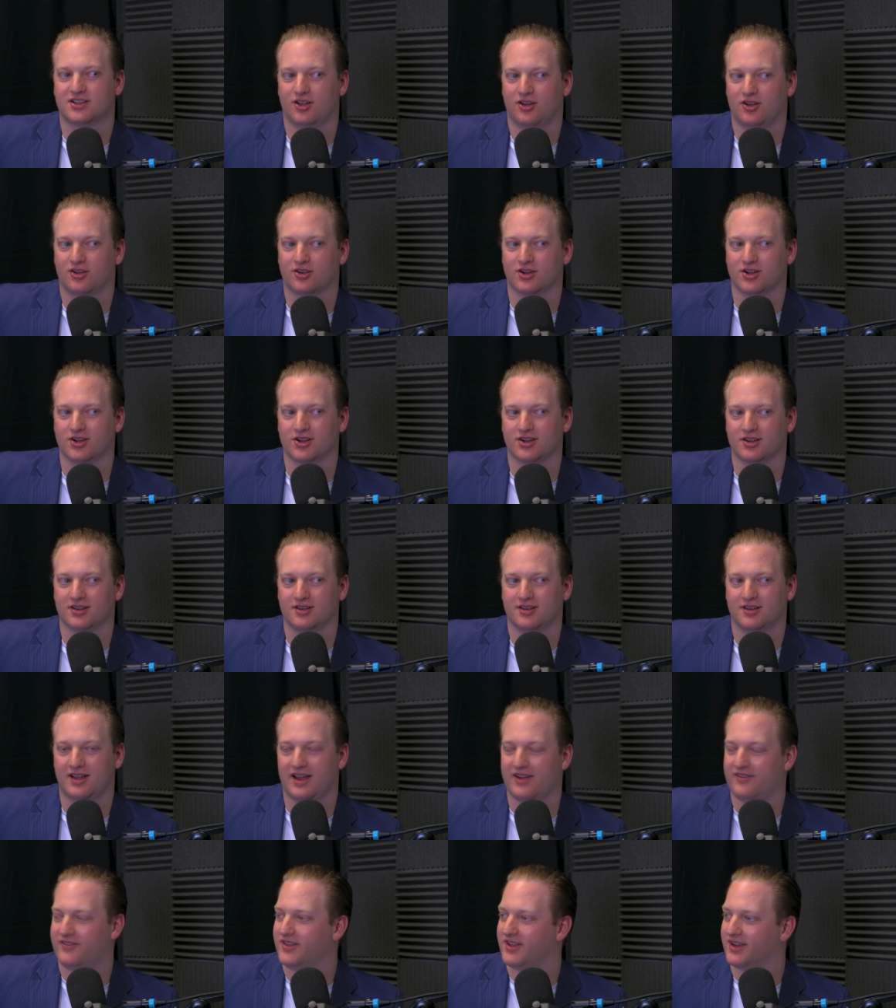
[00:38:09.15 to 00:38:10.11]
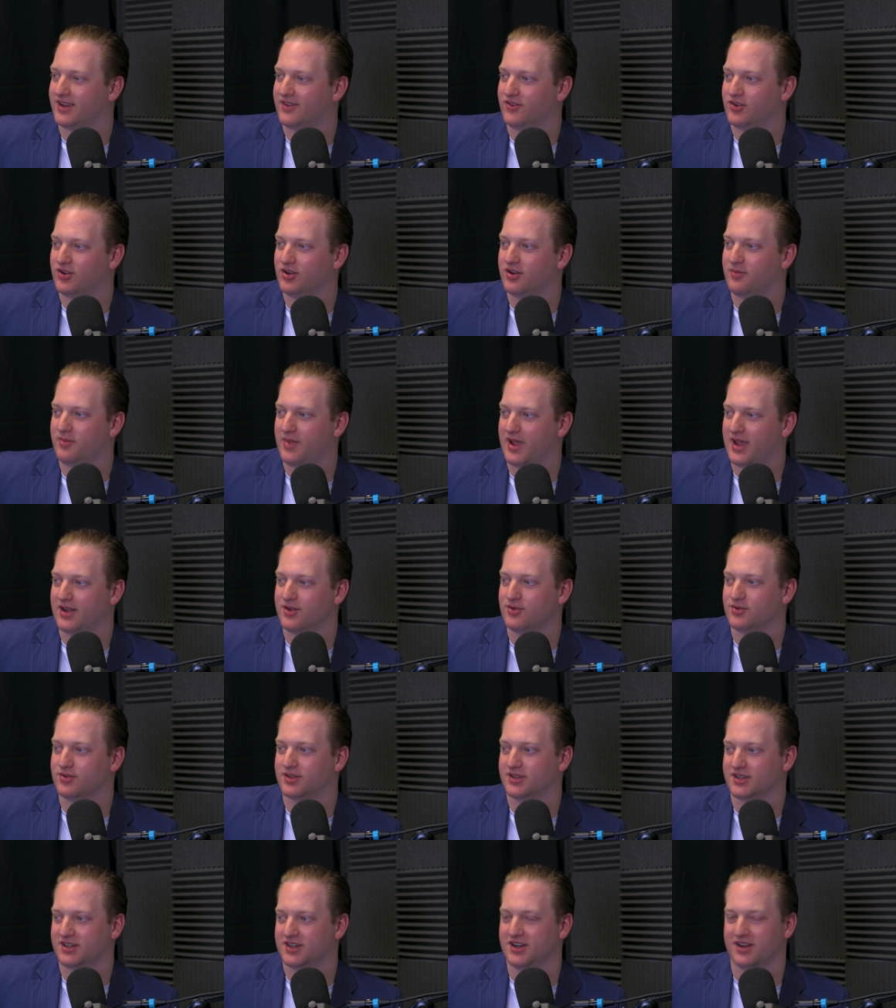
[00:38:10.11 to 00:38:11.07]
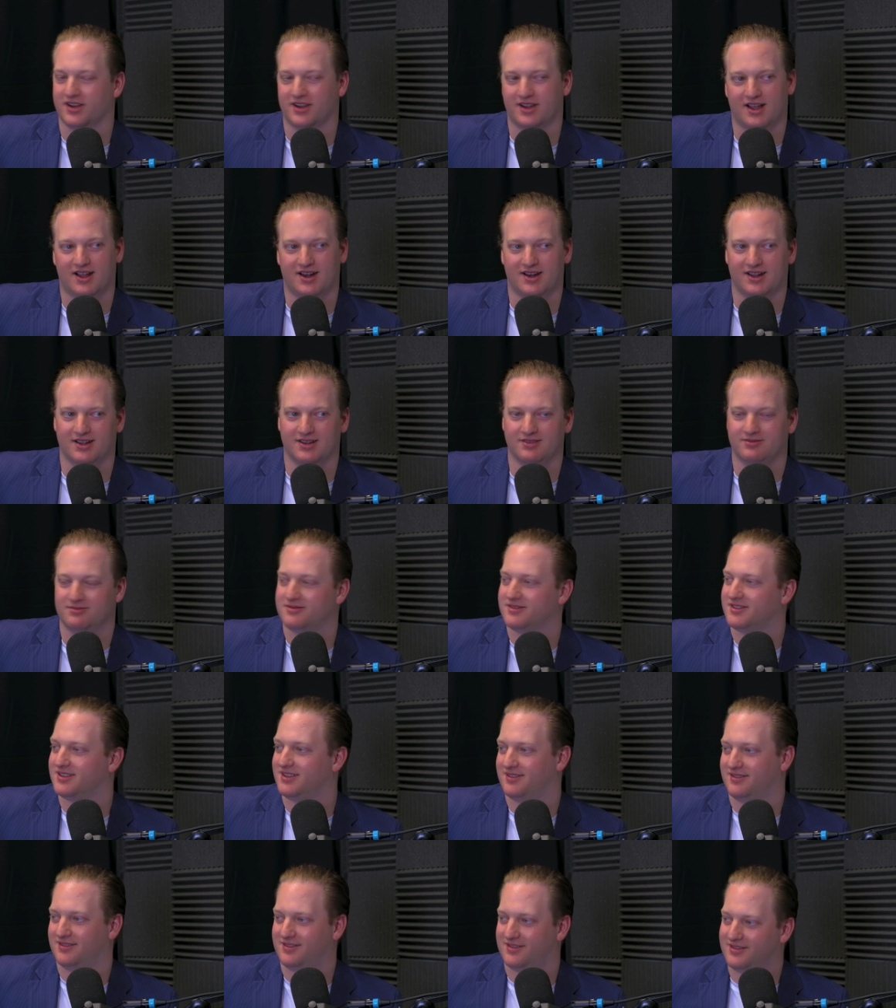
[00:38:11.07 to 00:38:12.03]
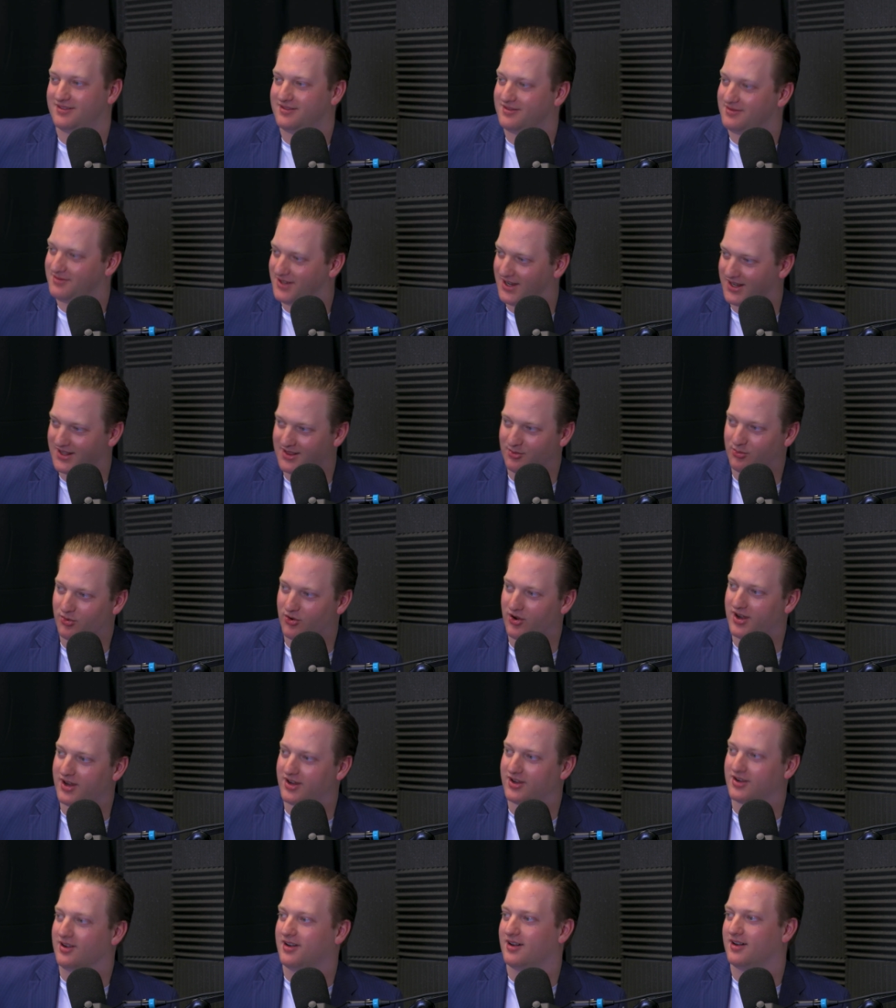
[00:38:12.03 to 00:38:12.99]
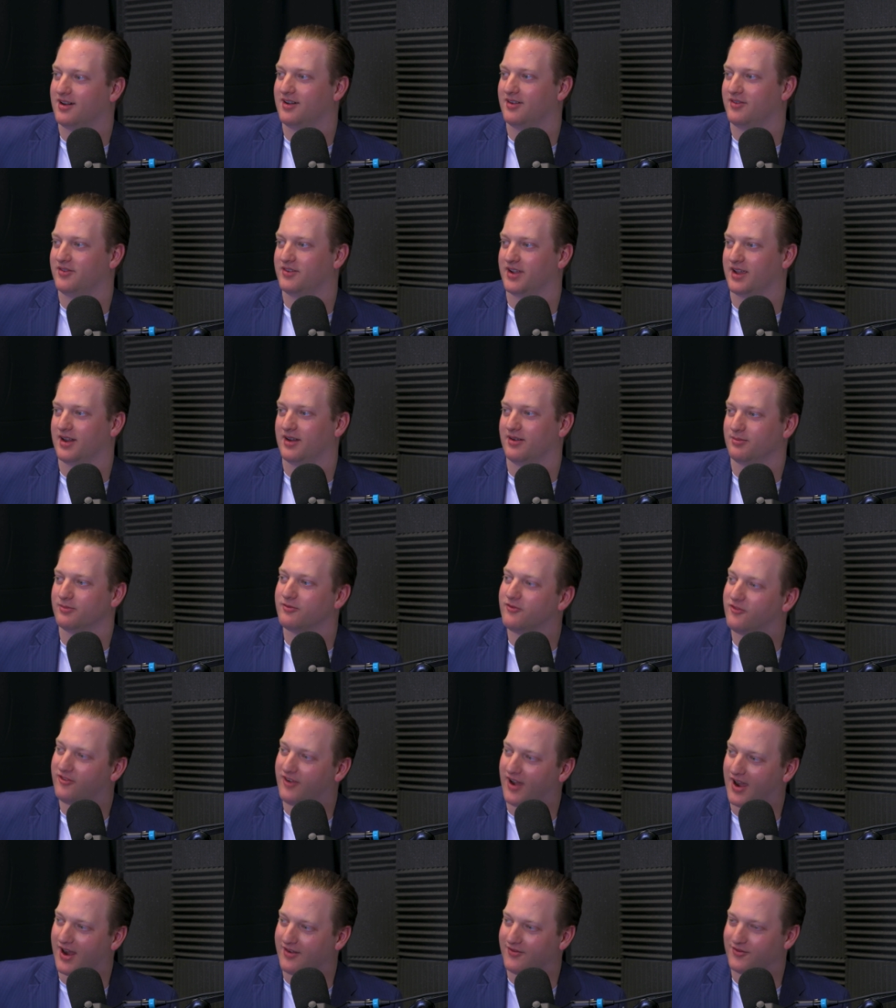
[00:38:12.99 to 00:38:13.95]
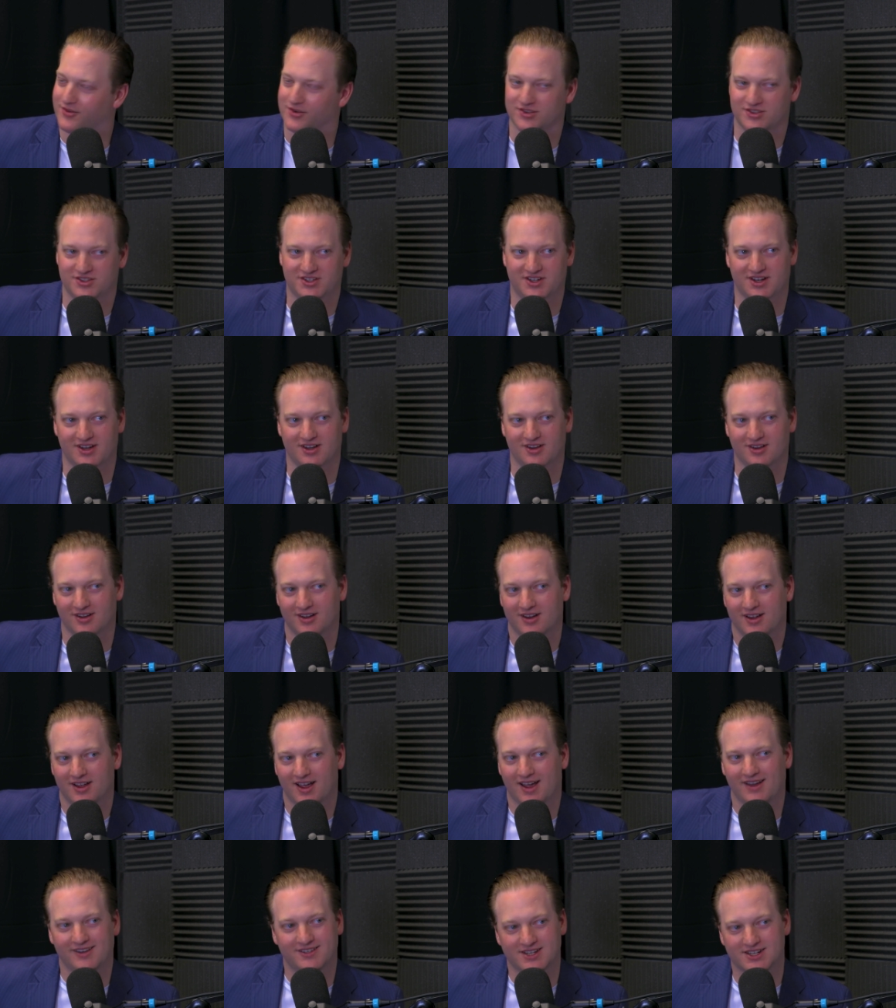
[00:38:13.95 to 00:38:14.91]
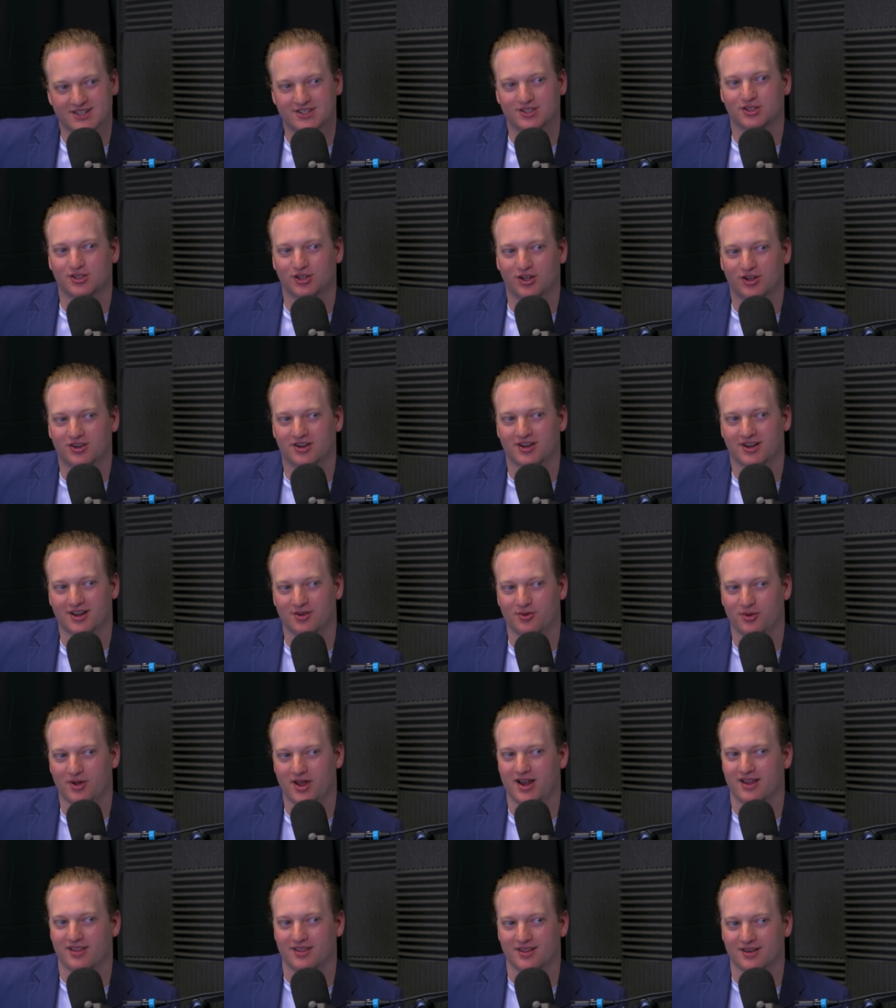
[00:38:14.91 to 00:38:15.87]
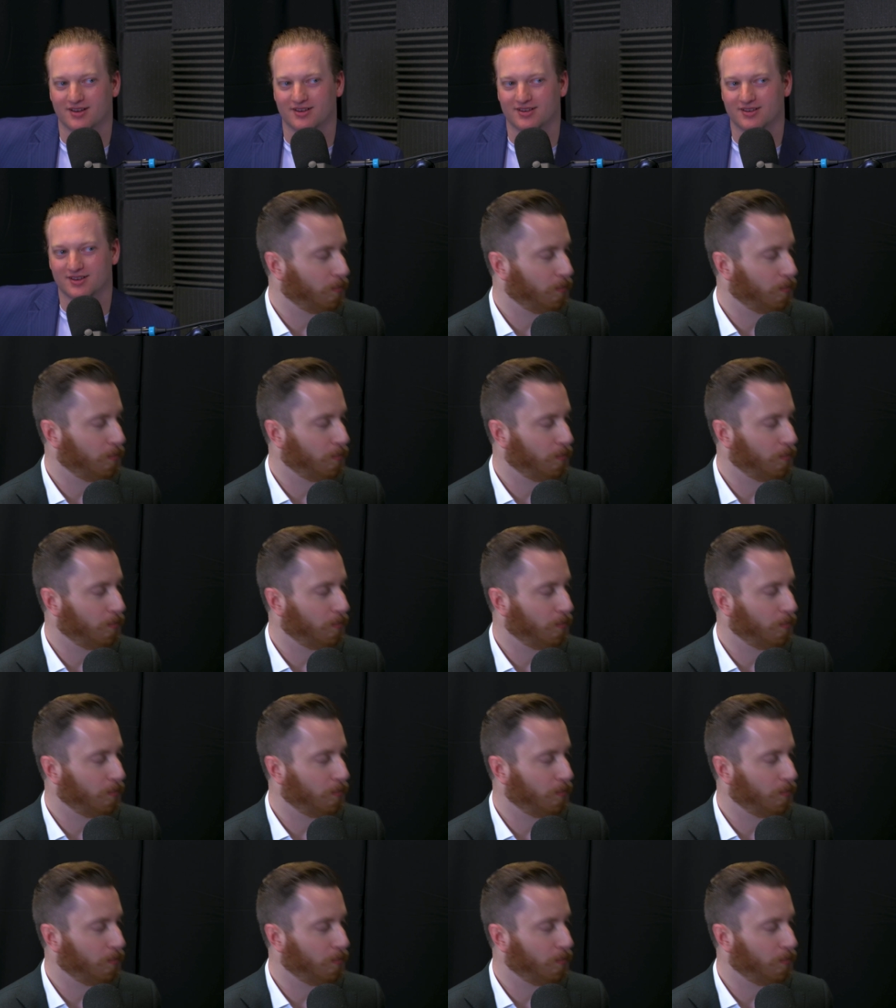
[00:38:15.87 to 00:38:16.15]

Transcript: longer. I feel like if you're in a manual, you got to take the brake off, you got to find first gear. It takes a little longer to get away than